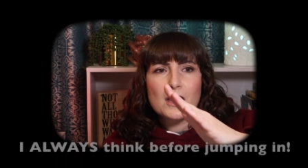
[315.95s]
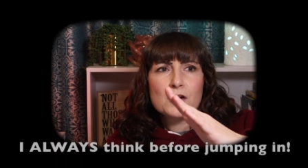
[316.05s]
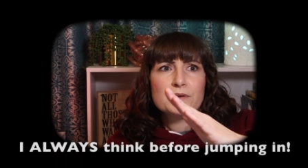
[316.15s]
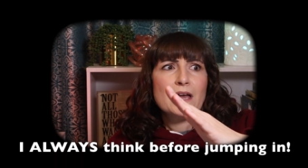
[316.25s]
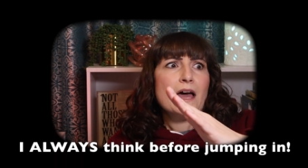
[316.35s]

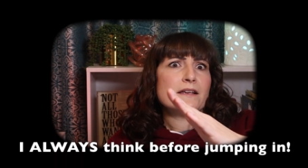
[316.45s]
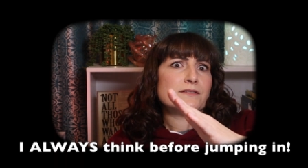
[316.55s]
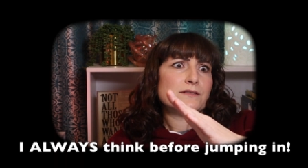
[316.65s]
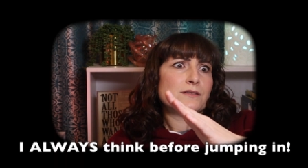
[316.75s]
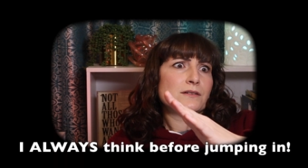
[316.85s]
oh
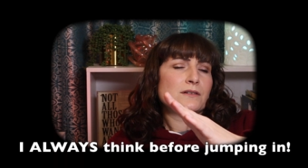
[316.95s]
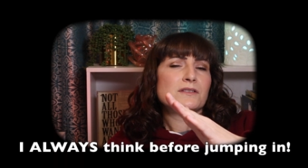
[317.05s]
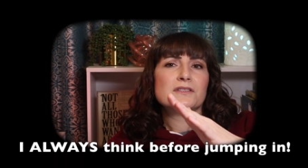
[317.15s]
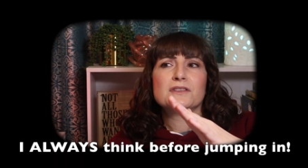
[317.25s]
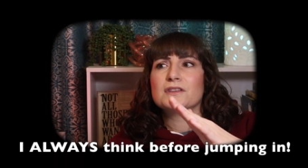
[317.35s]
yes,
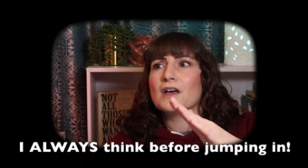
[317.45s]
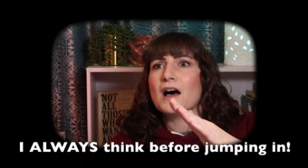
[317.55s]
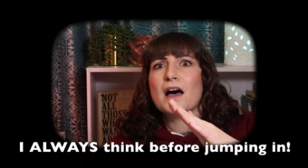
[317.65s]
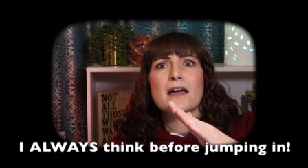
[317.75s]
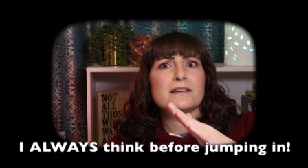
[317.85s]

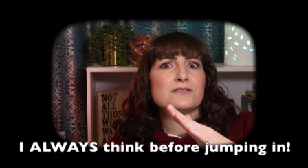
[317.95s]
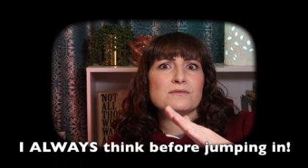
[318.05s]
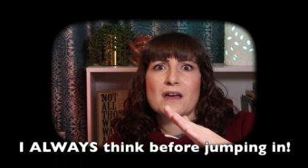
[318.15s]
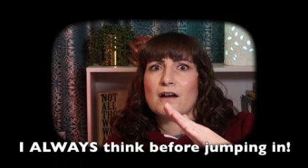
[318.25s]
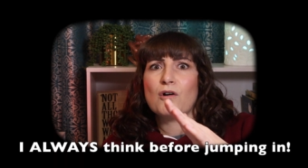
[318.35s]
I do
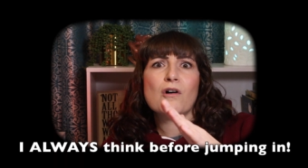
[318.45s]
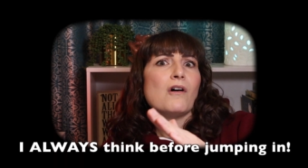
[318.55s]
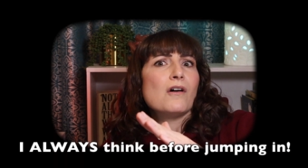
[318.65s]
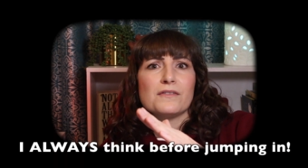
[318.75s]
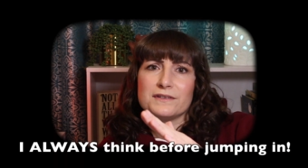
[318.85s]
that
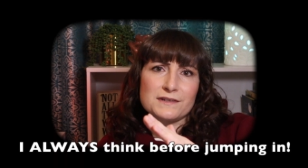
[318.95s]
all the